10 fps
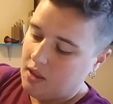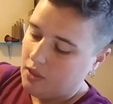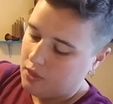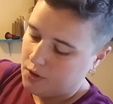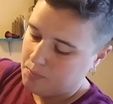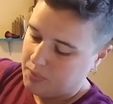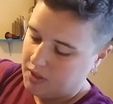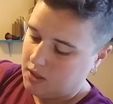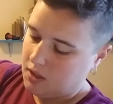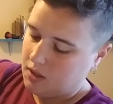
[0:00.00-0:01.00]
They're
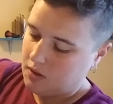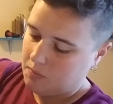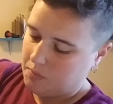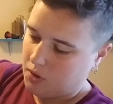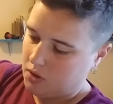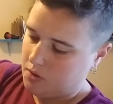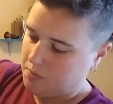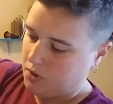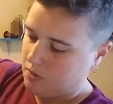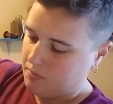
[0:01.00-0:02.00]
big. Part of the
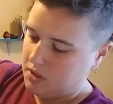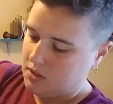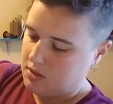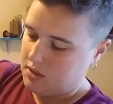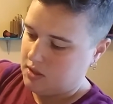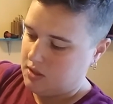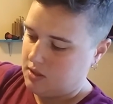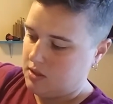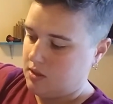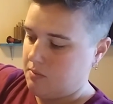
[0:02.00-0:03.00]
problem is
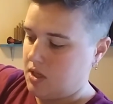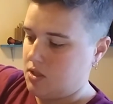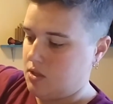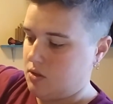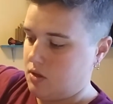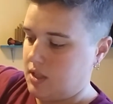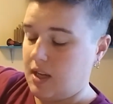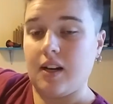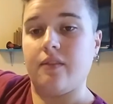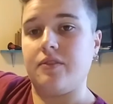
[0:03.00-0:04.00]
the mesh is already
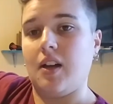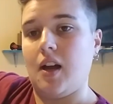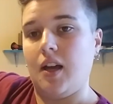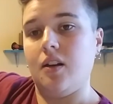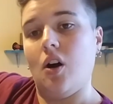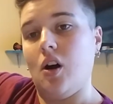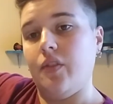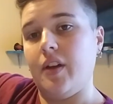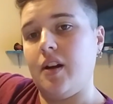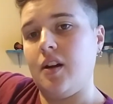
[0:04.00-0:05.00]
kind of tight on
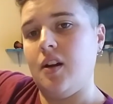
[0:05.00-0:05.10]
there.